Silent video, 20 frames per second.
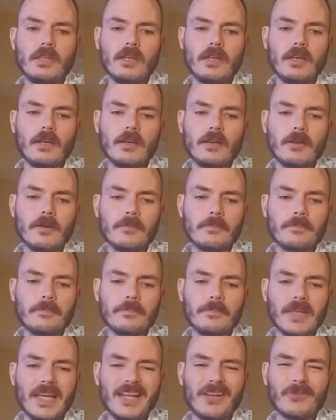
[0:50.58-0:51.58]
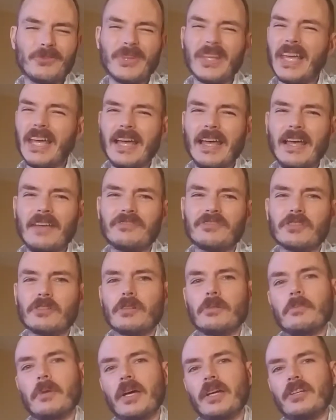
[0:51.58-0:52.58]
I don't think I have to
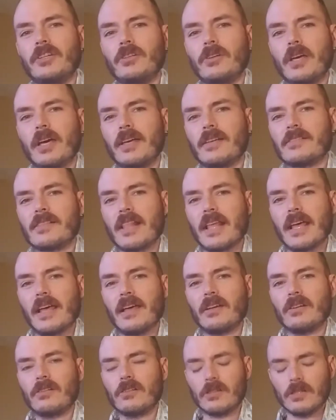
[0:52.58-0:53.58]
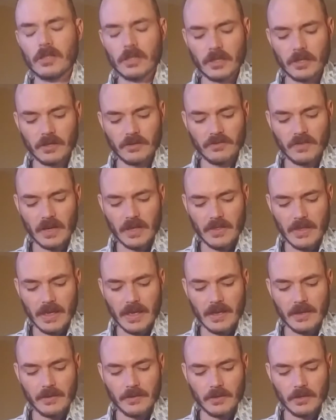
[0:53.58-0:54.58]
remind you guys that or clarify
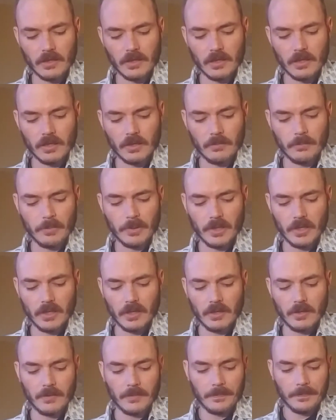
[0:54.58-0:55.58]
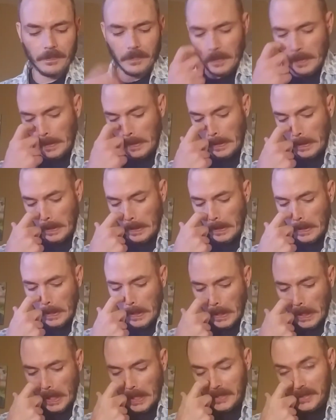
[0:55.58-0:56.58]
that, but
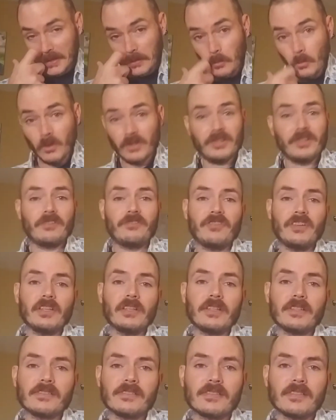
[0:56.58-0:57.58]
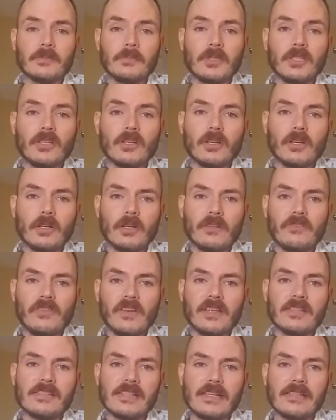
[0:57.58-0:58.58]
I didn't want your feelings to be hurt if
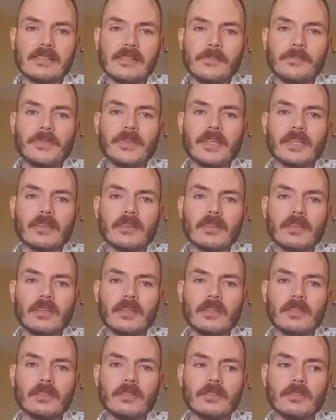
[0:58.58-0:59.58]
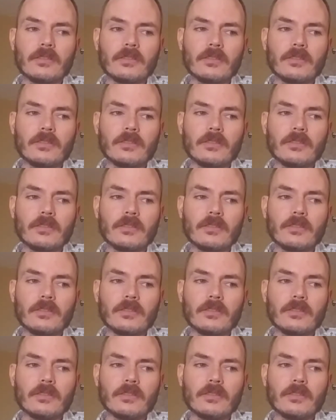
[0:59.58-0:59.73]
I say something that